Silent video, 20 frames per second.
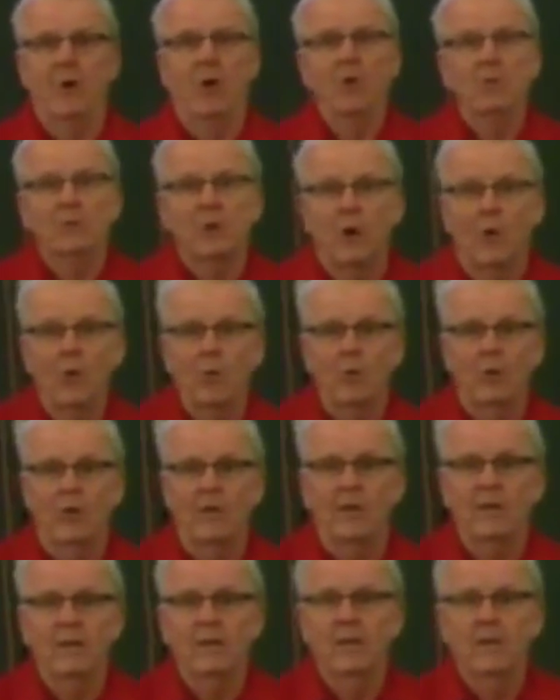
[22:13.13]

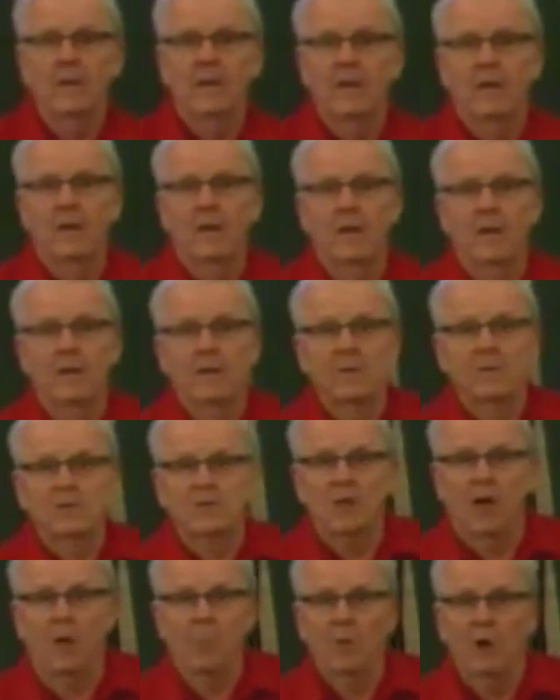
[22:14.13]
totally,
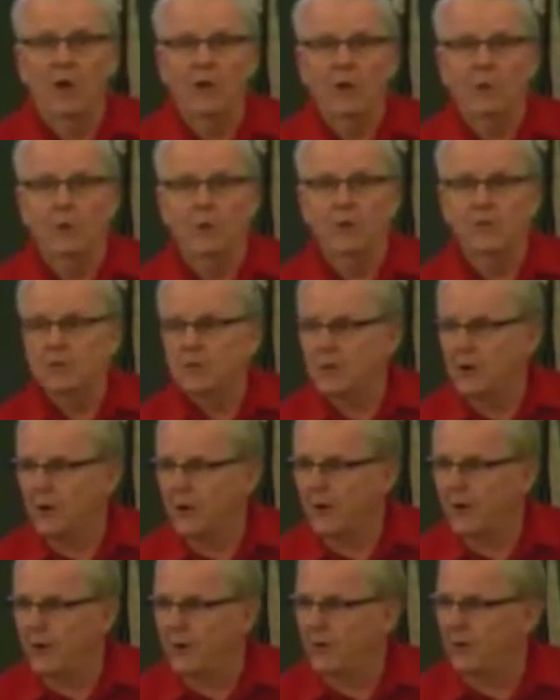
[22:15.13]
someone who has
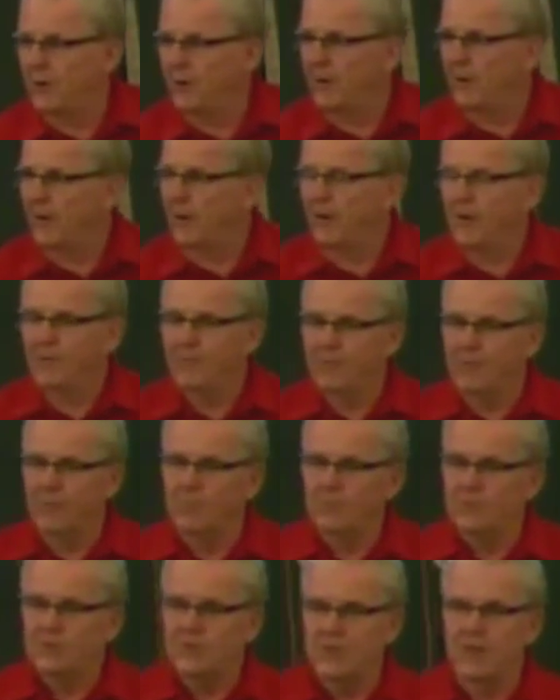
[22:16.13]
turned from
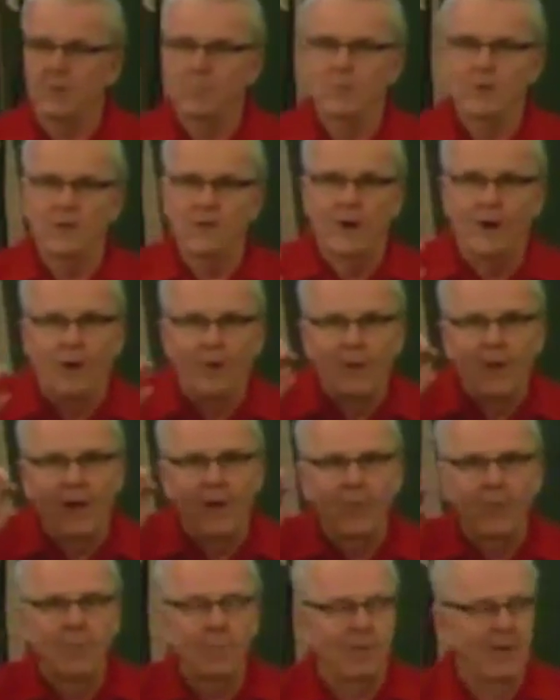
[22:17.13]
sin. We call that
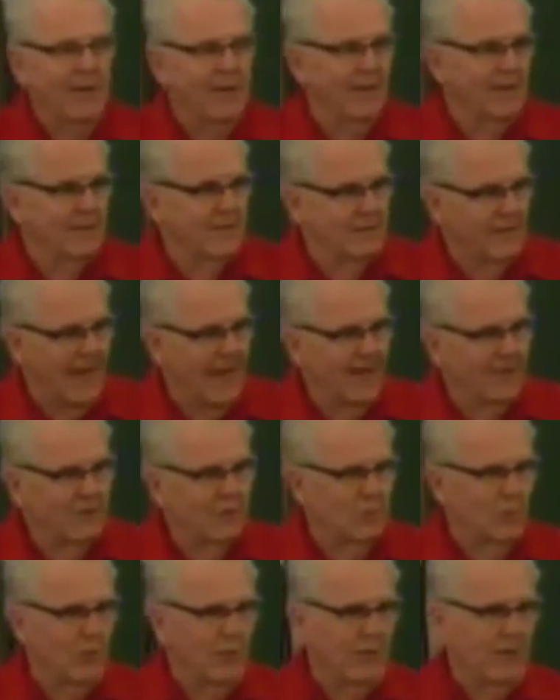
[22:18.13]
repentance last
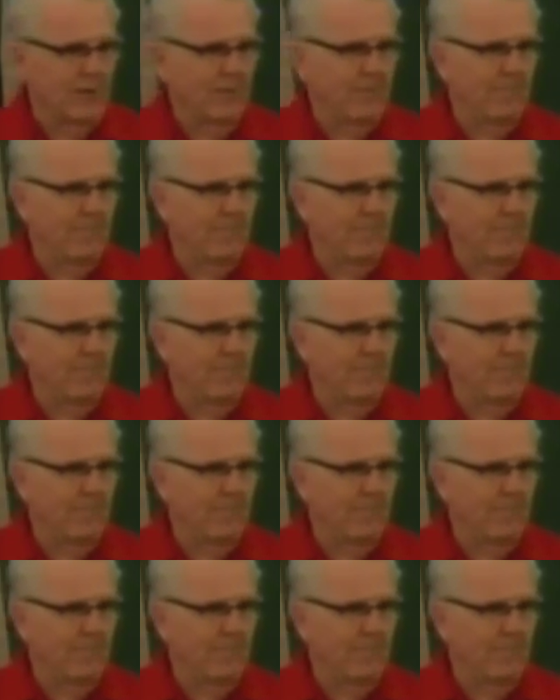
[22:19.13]
week.